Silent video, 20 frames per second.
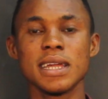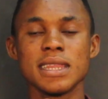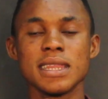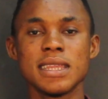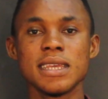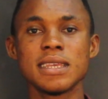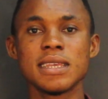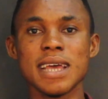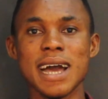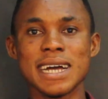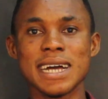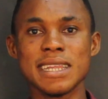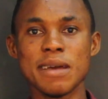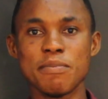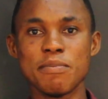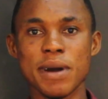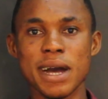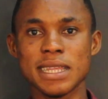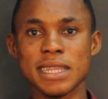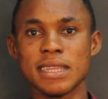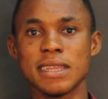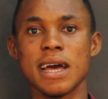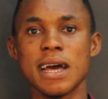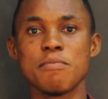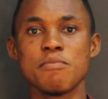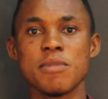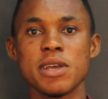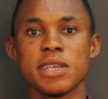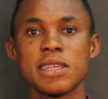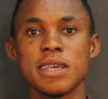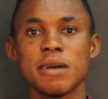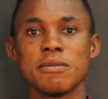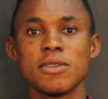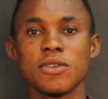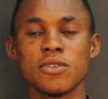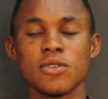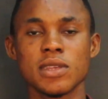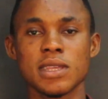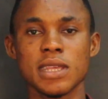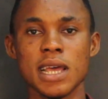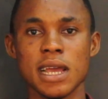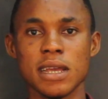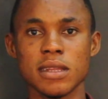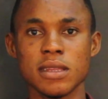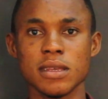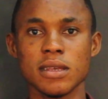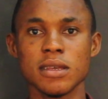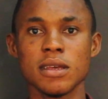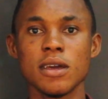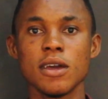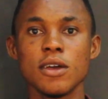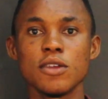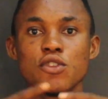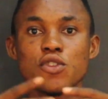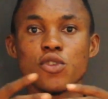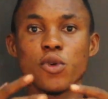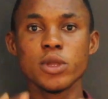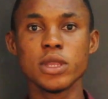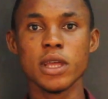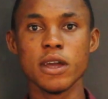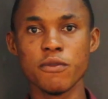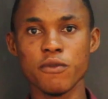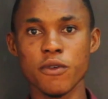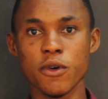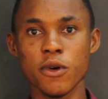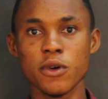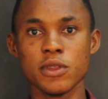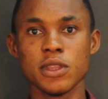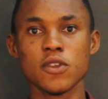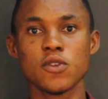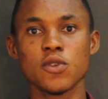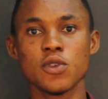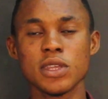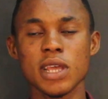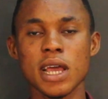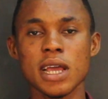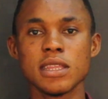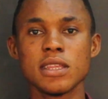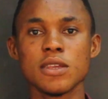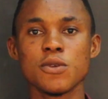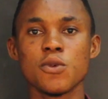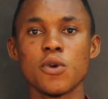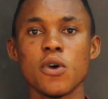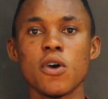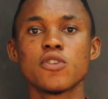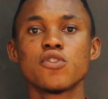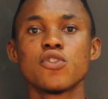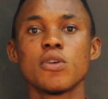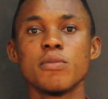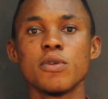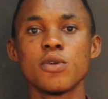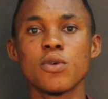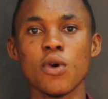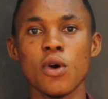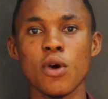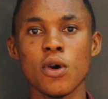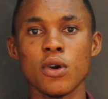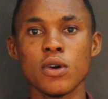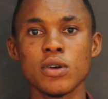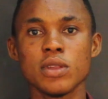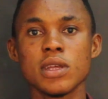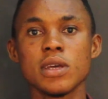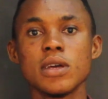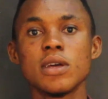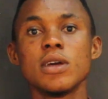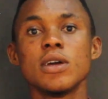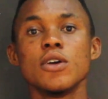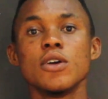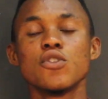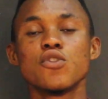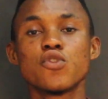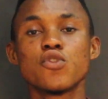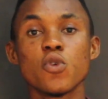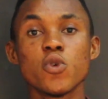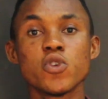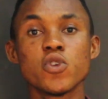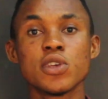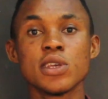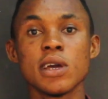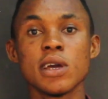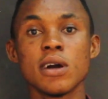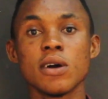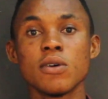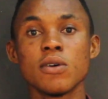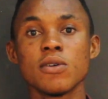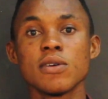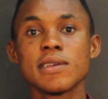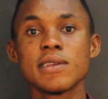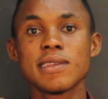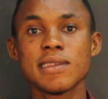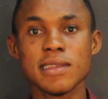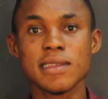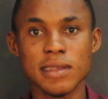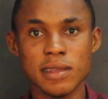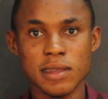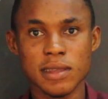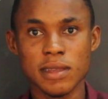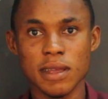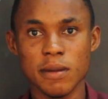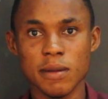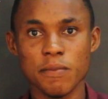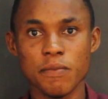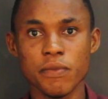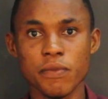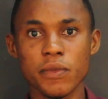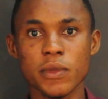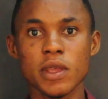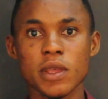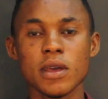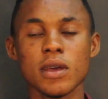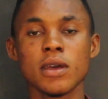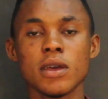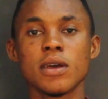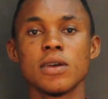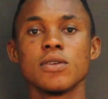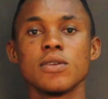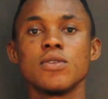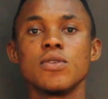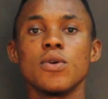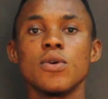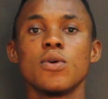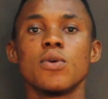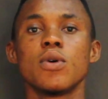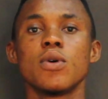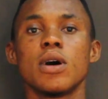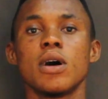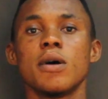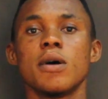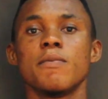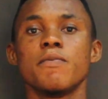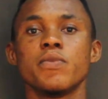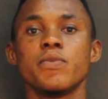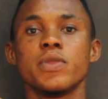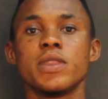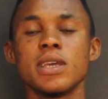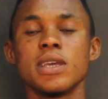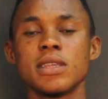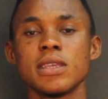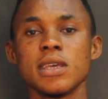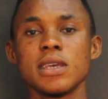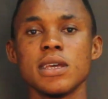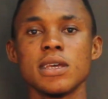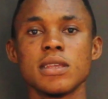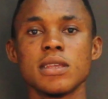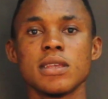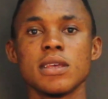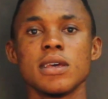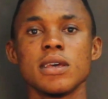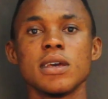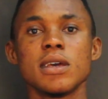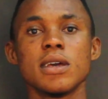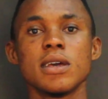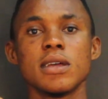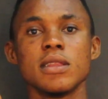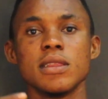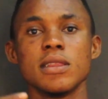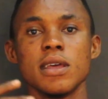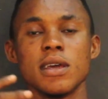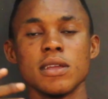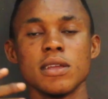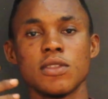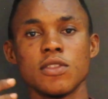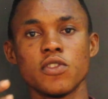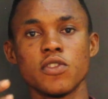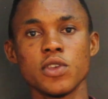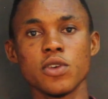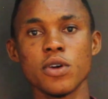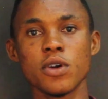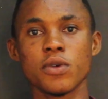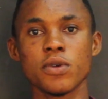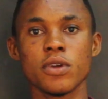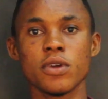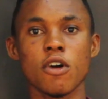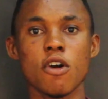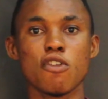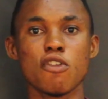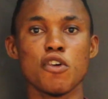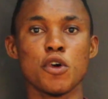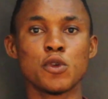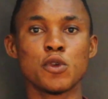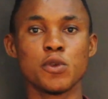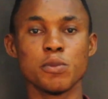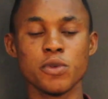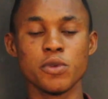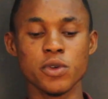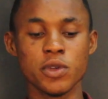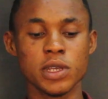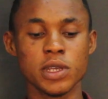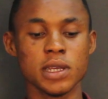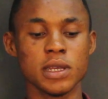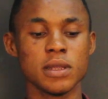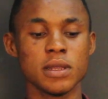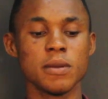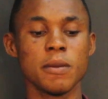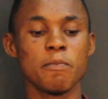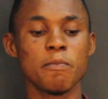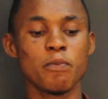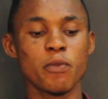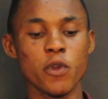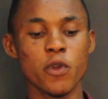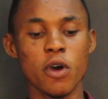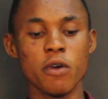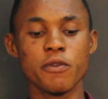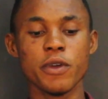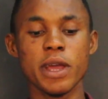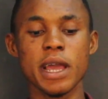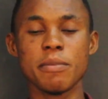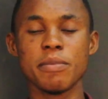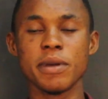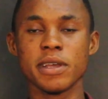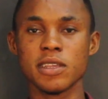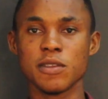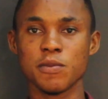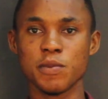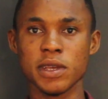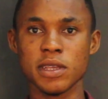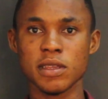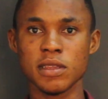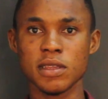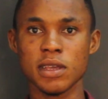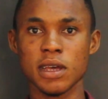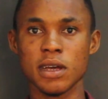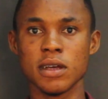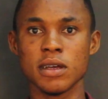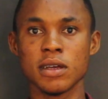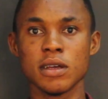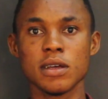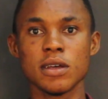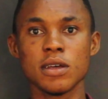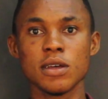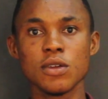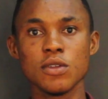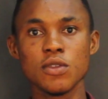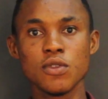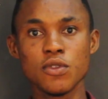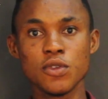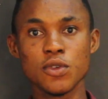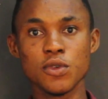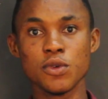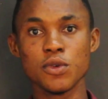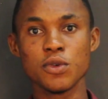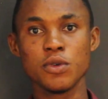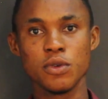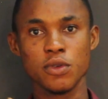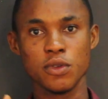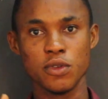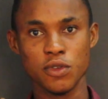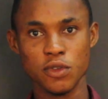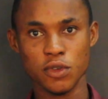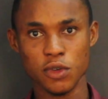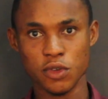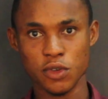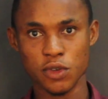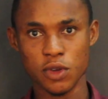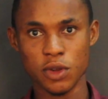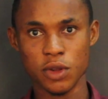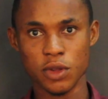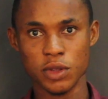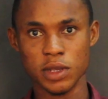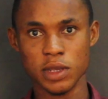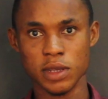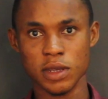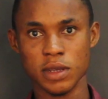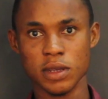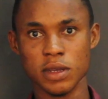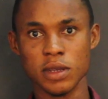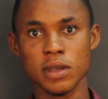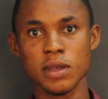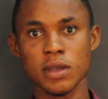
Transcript: These are the parts that makes up the society. So therefore, the society will also be called social system. So this is the theory or contribution of Herbert Spencer to sociology.